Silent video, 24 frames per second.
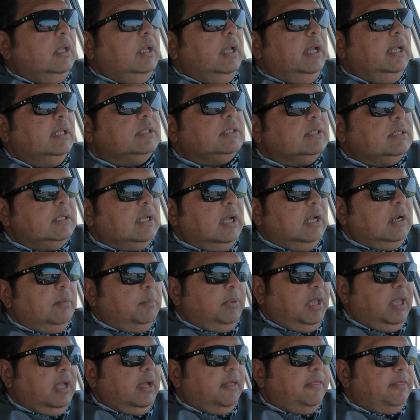it's going to
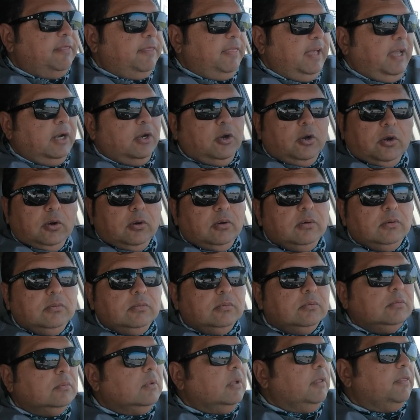be a thinner,
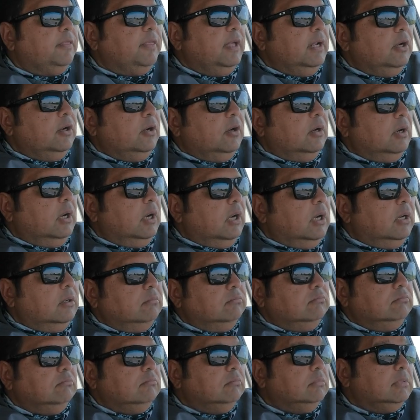a thinner uh,
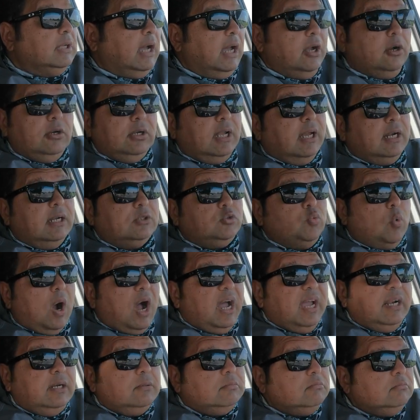tire, not as
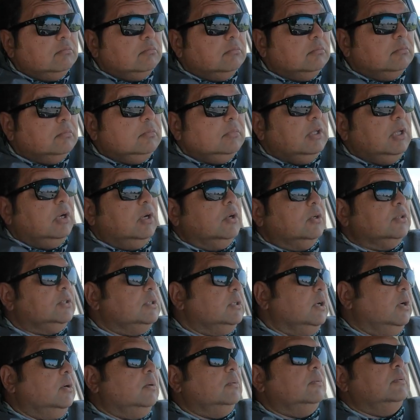wide, you know,
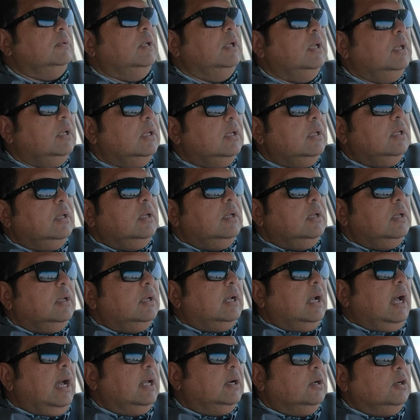so
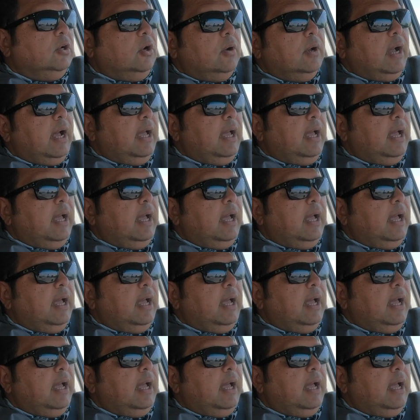I don't know.